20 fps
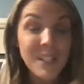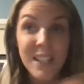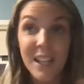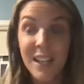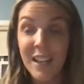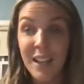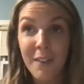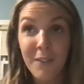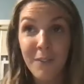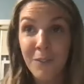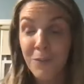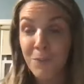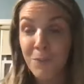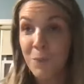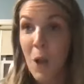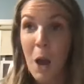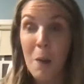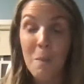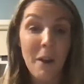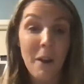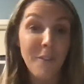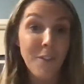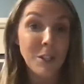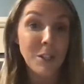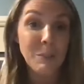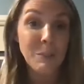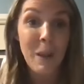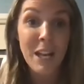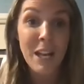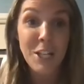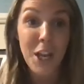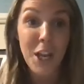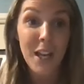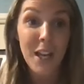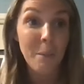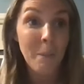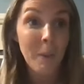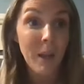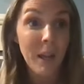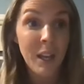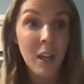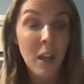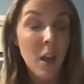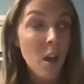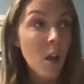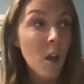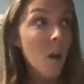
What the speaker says: sudden I got my first paycheck. I'm like,